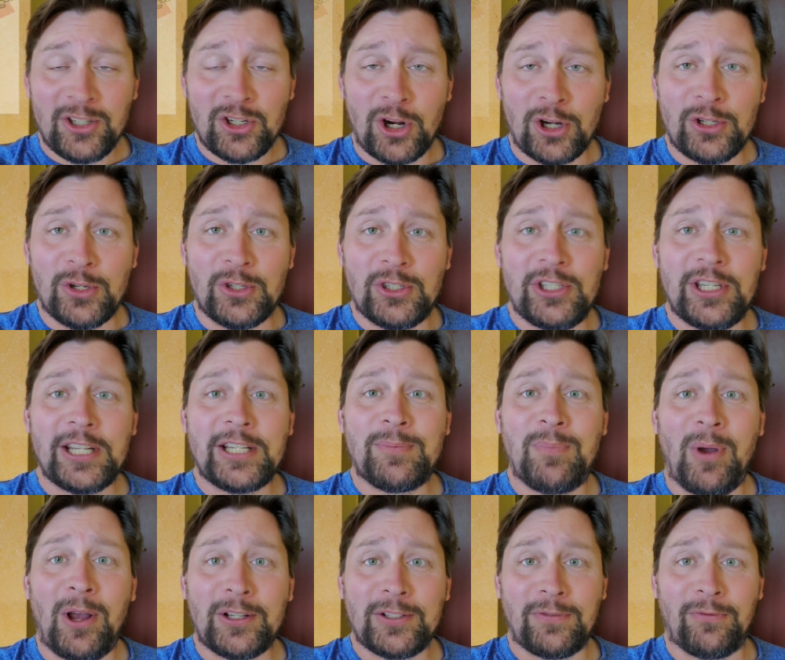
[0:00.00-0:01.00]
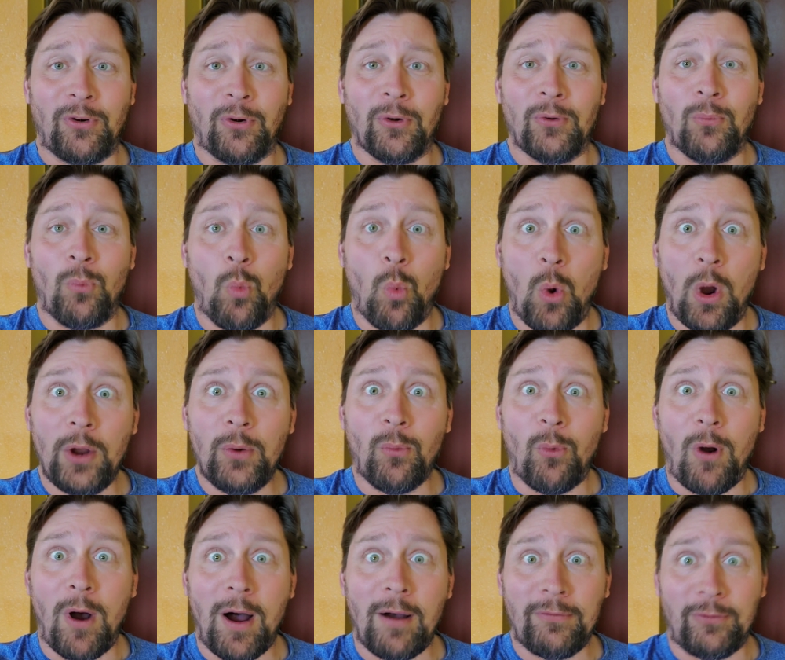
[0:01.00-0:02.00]
charge you $6 for one
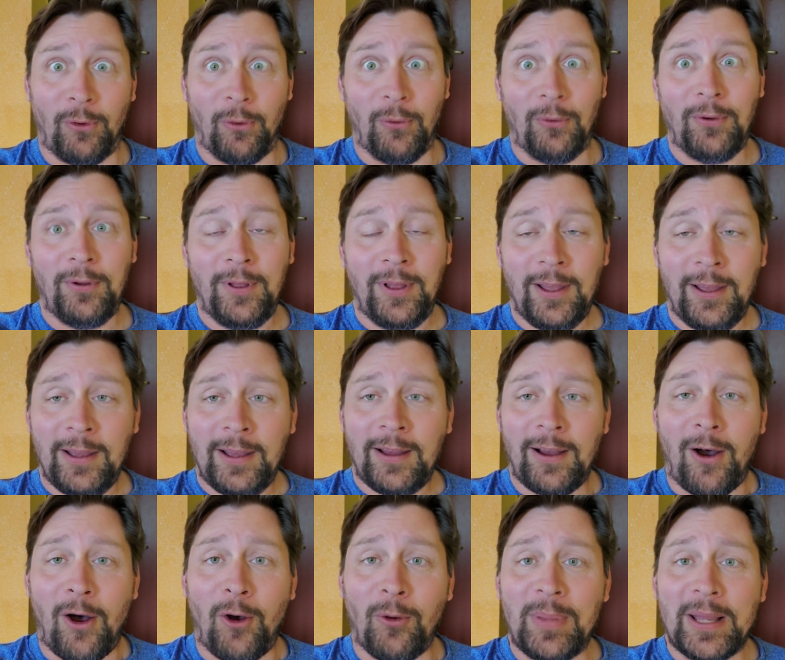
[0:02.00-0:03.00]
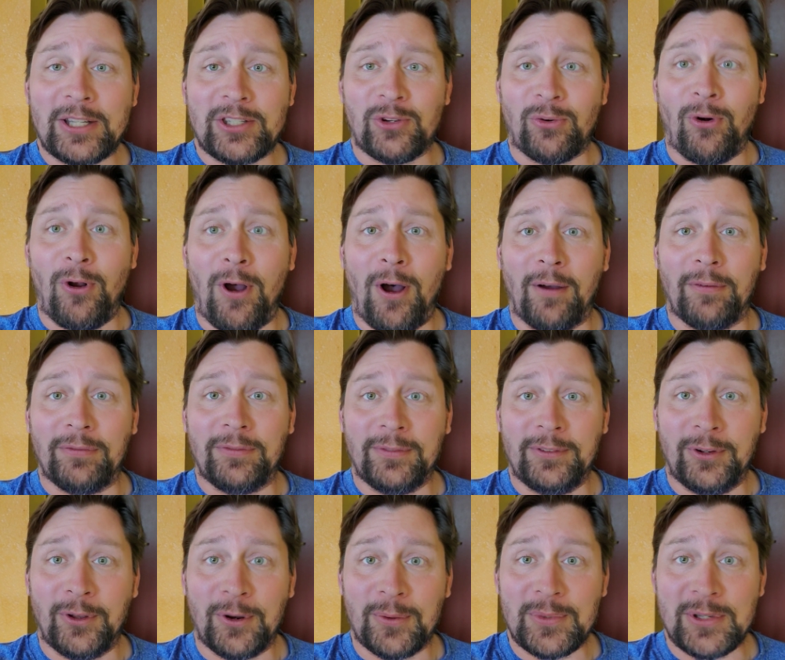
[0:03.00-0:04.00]
waffle, all bets are off.
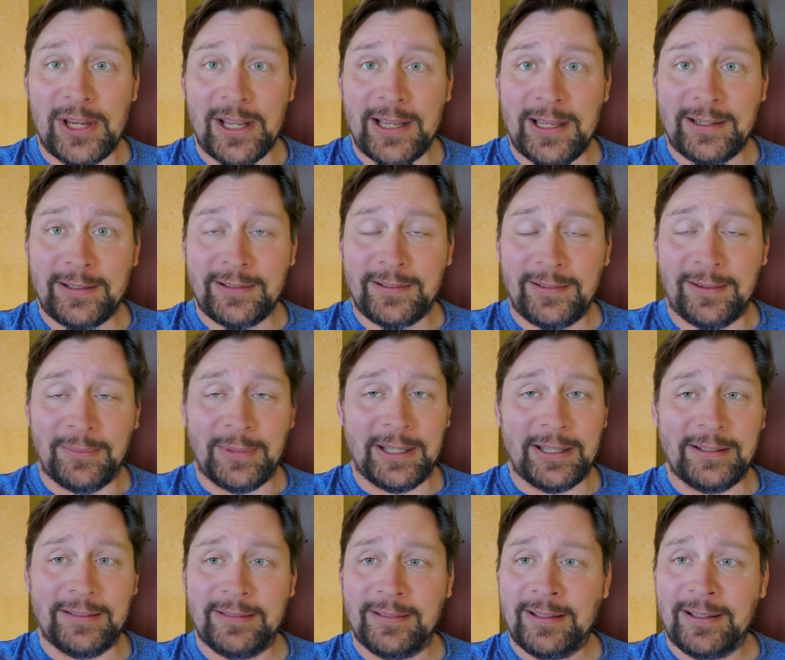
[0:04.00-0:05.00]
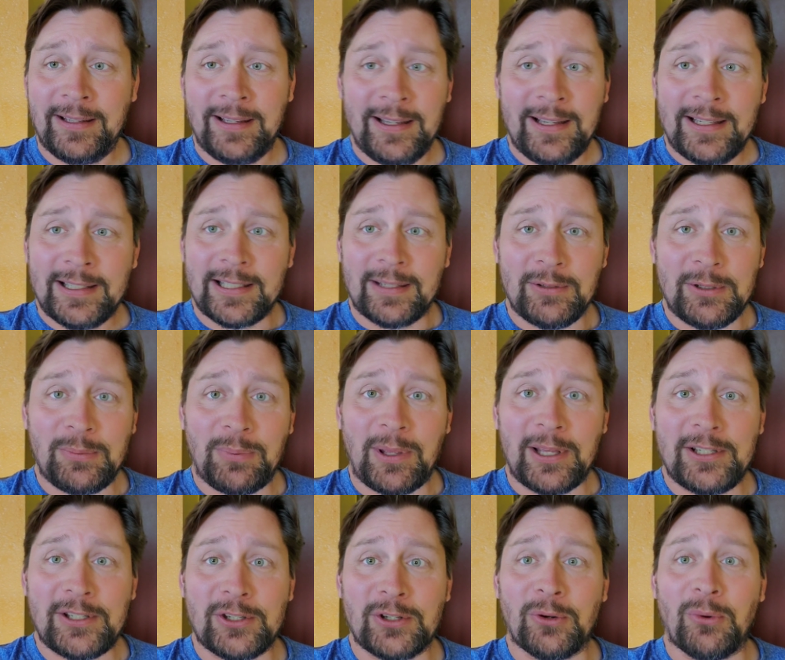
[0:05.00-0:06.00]
You know what I'm saying? I mean, some of these
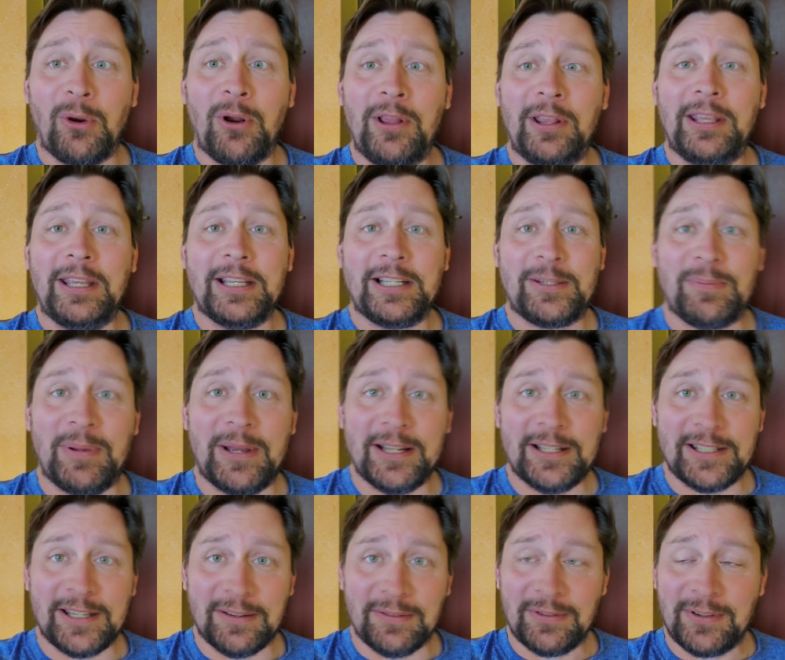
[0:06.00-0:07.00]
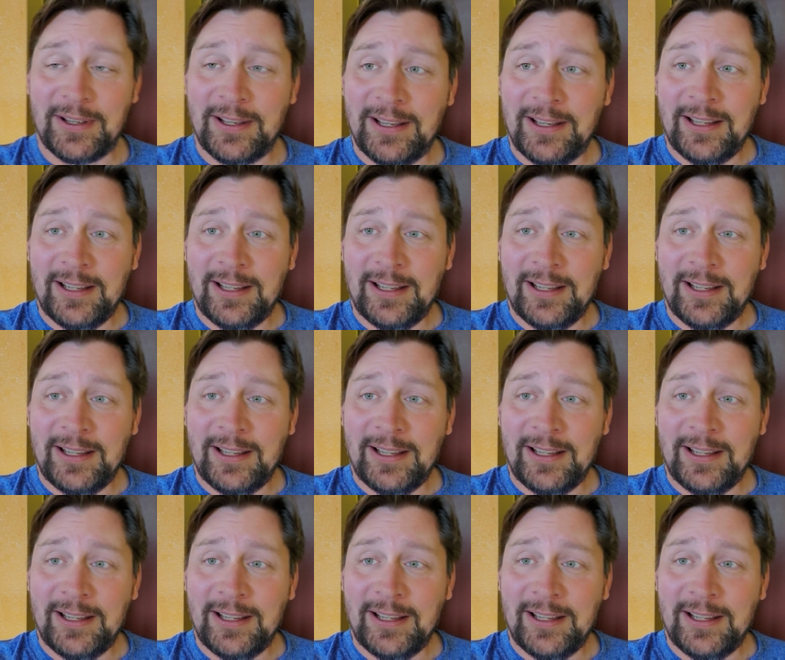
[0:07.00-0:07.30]
places are really expensive.